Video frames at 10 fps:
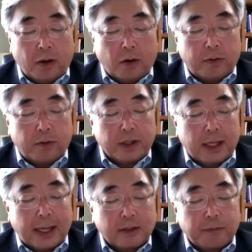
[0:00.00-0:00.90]
Over the
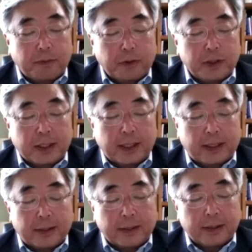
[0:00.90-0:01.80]
last 4
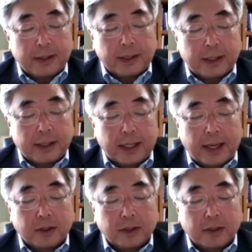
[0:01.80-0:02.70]
decades, he
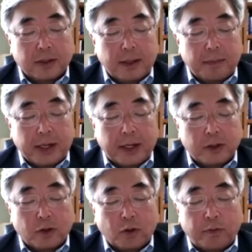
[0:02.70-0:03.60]
has
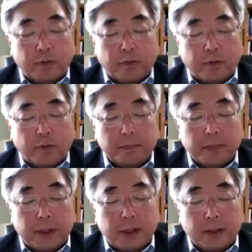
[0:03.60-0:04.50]
managed over
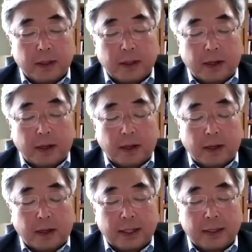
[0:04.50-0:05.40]
$1 billion
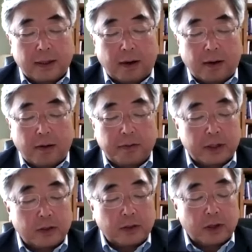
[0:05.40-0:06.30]

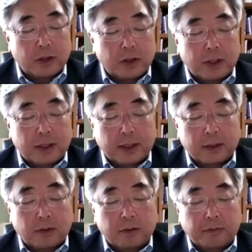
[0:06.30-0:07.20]
of
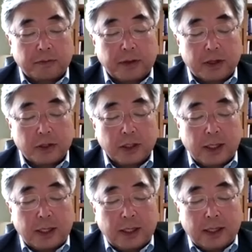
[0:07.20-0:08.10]
international technology
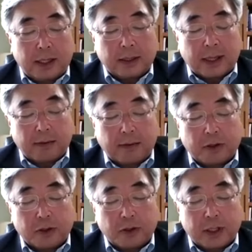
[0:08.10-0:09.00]
funds in
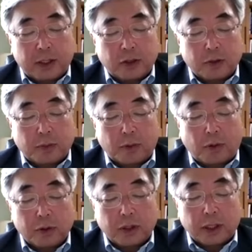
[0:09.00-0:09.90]
diverse
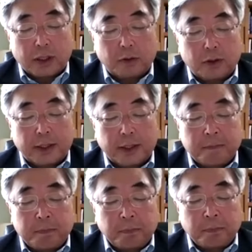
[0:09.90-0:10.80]
leadership roles, including